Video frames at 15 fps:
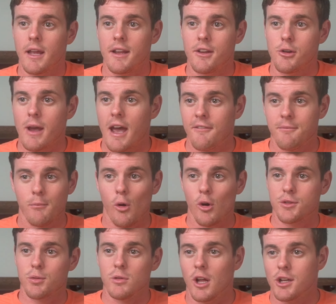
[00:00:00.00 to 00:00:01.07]
You have
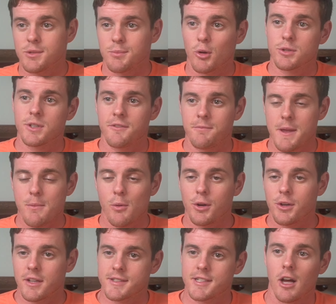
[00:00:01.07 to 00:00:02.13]
multiple loans, multiple different people, and
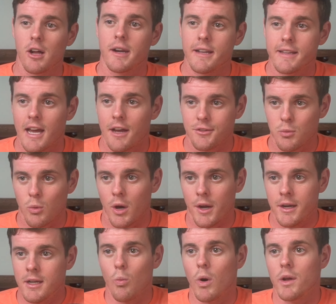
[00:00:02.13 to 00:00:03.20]
you consolidate it down to
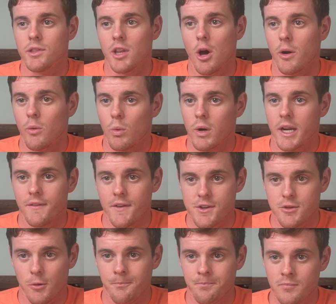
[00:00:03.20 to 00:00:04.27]
one loan and one
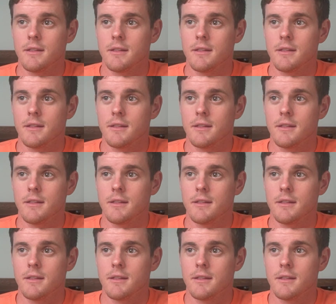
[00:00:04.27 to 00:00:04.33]
individual.